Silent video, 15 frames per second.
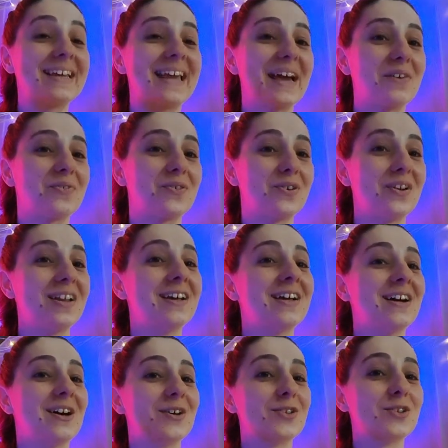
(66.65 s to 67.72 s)
Careful,
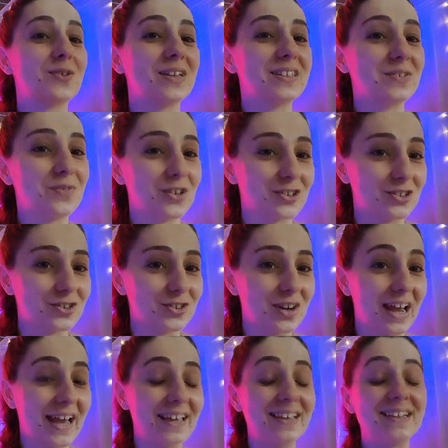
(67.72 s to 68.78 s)
on the 21st of
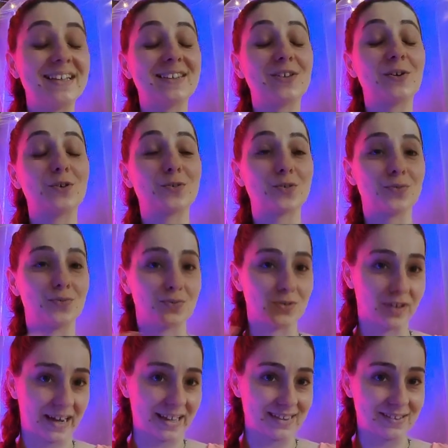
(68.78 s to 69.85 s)
July, it goes to full
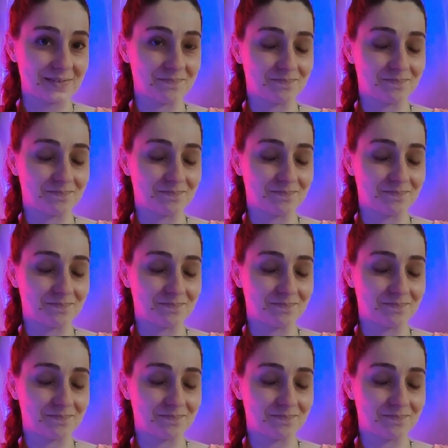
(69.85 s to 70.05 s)
rate